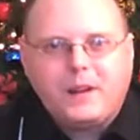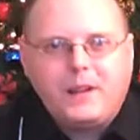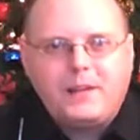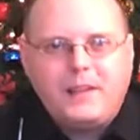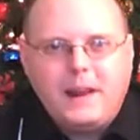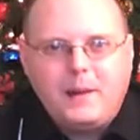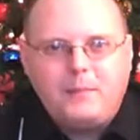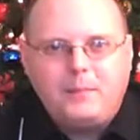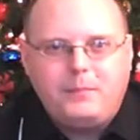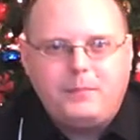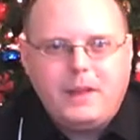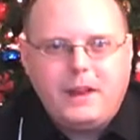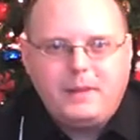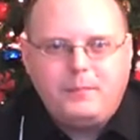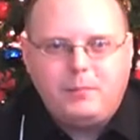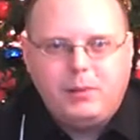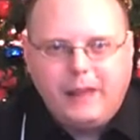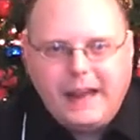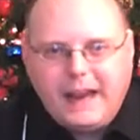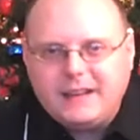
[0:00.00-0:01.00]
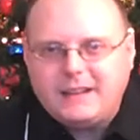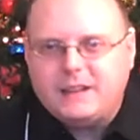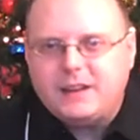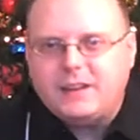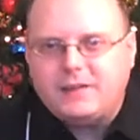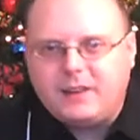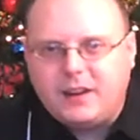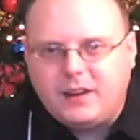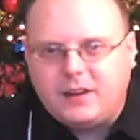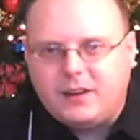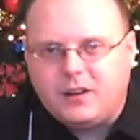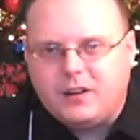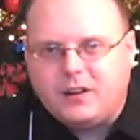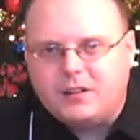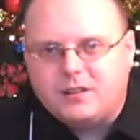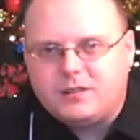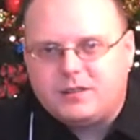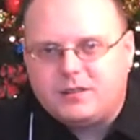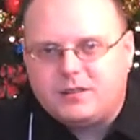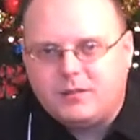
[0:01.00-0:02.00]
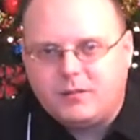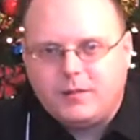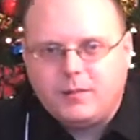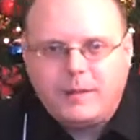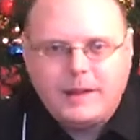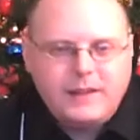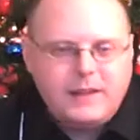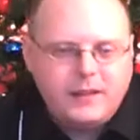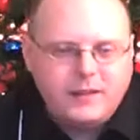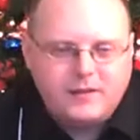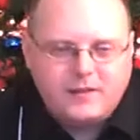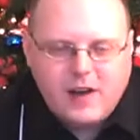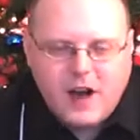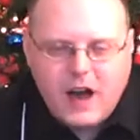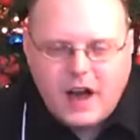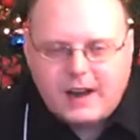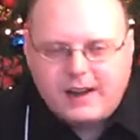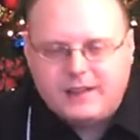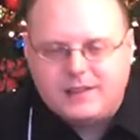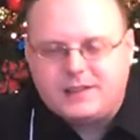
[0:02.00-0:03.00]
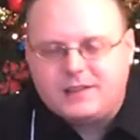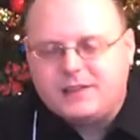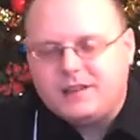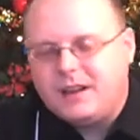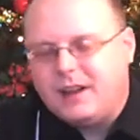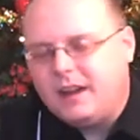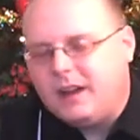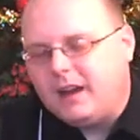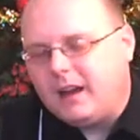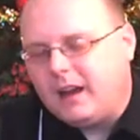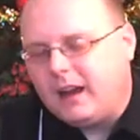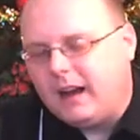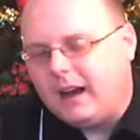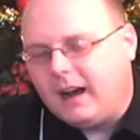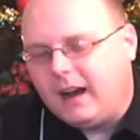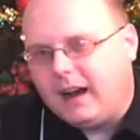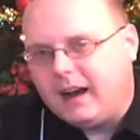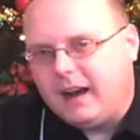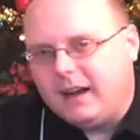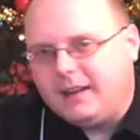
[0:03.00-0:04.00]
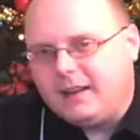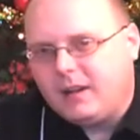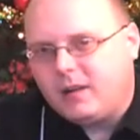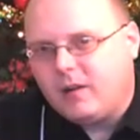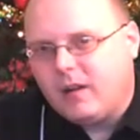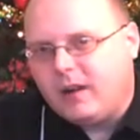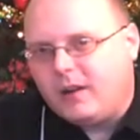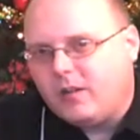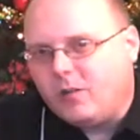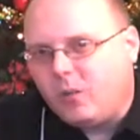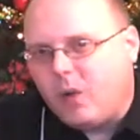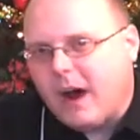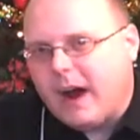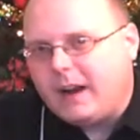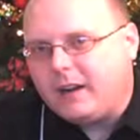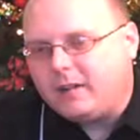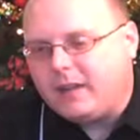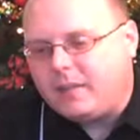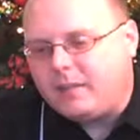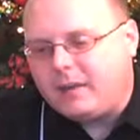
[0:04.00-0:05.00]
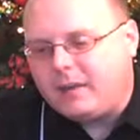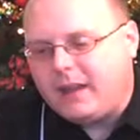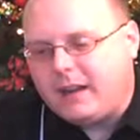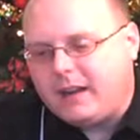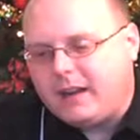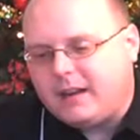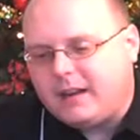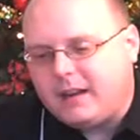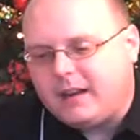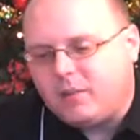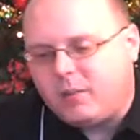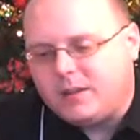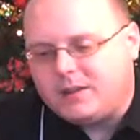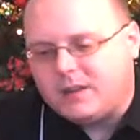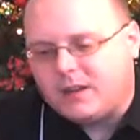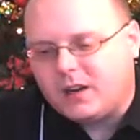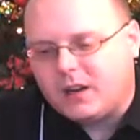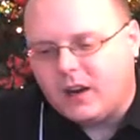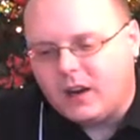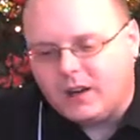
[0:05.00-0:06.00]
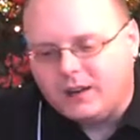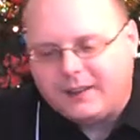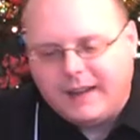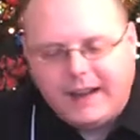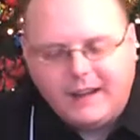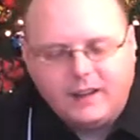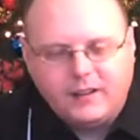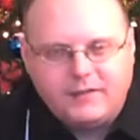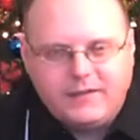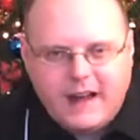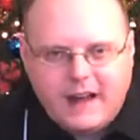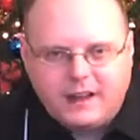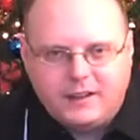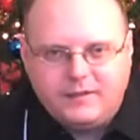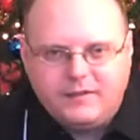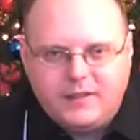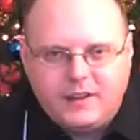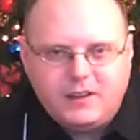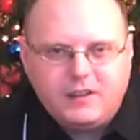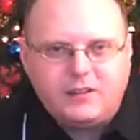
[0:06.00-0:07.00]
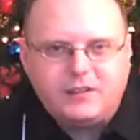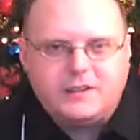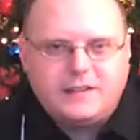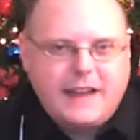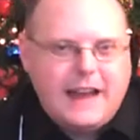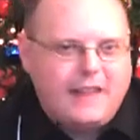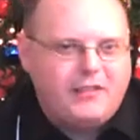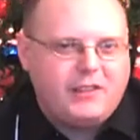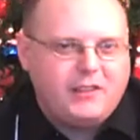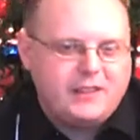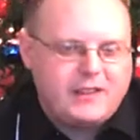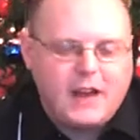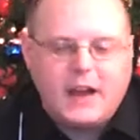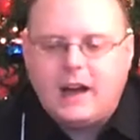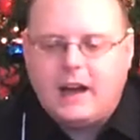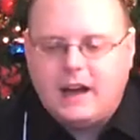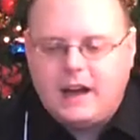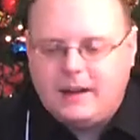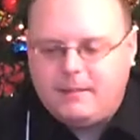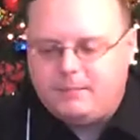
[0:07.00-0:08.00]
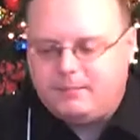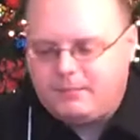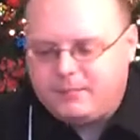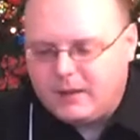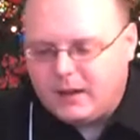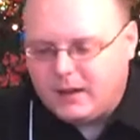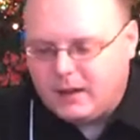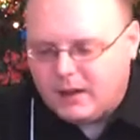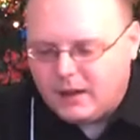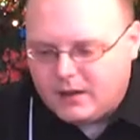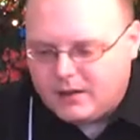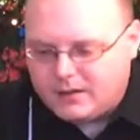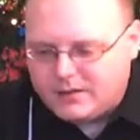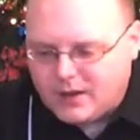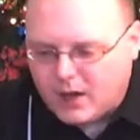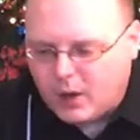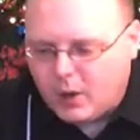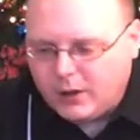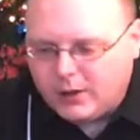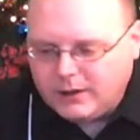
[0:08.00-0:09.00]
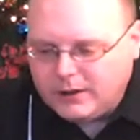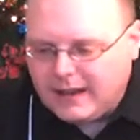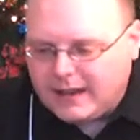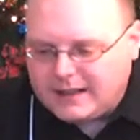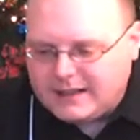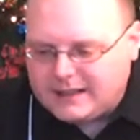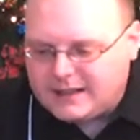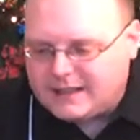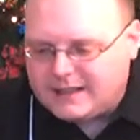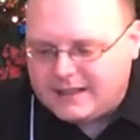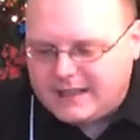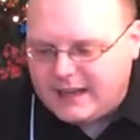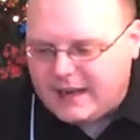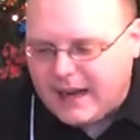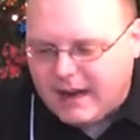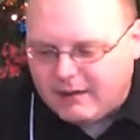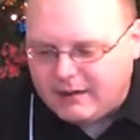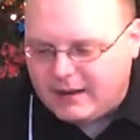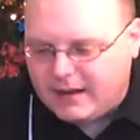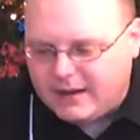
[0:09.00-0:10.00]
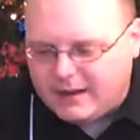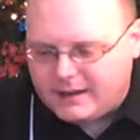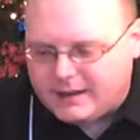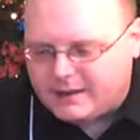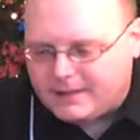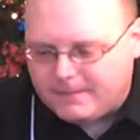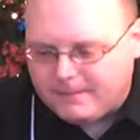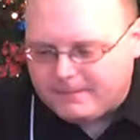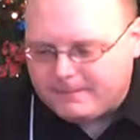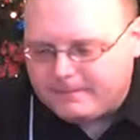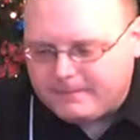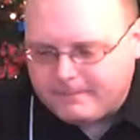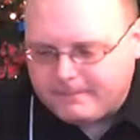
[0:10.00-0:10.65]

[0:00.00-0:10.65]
they they planted the vineyards or they planted the vines, uh, and they created the winery, but they didn't. It wasn't called Ella Valley Vineyards at the time. So let's see how it is.